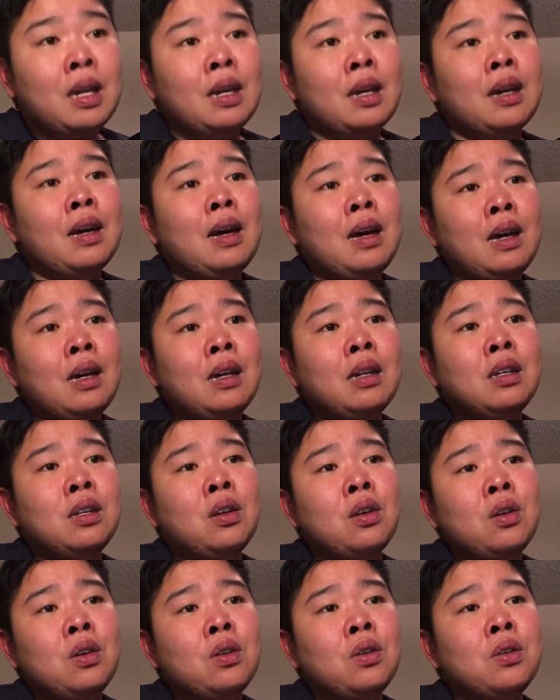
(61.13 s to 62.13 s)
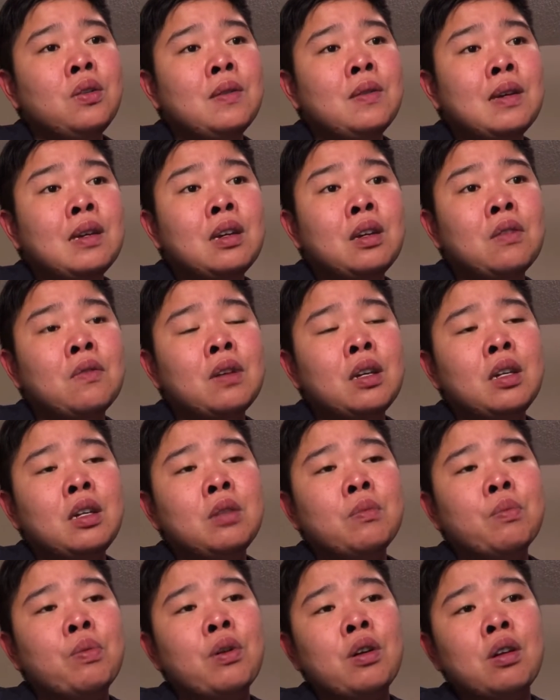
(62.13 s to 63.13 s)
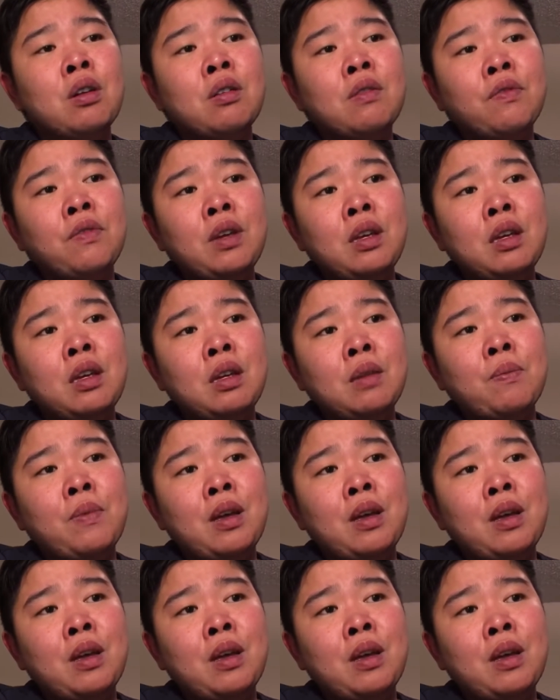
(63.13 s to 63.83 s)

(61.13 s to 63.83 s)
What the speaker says: I know you weren't perfect, but